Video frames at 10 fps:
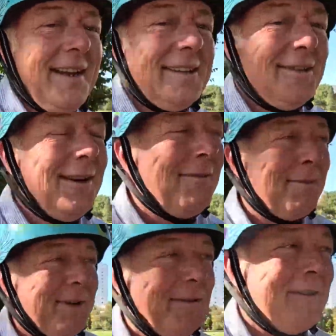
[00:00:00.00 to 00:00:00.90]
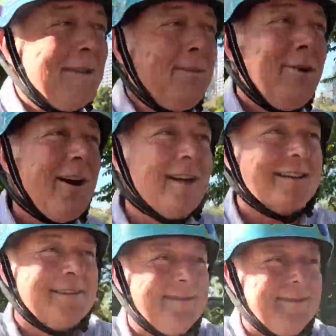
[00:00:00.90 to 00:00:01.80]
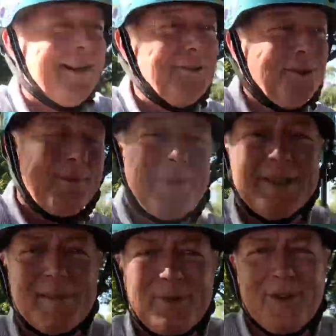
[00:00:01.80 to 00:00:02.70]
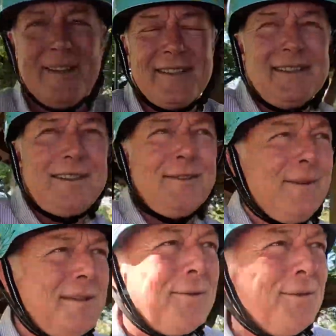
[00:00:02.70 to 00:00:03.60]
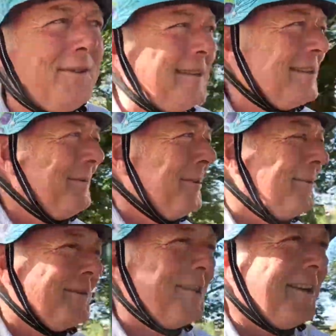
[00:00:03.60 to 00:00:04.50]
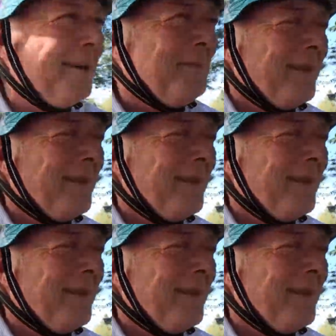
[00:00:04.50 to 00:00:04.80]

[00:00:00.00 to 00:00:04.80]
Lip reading: kind of a bit of a surprise. I shouldn't be surprised because there's always cool things coming all the time.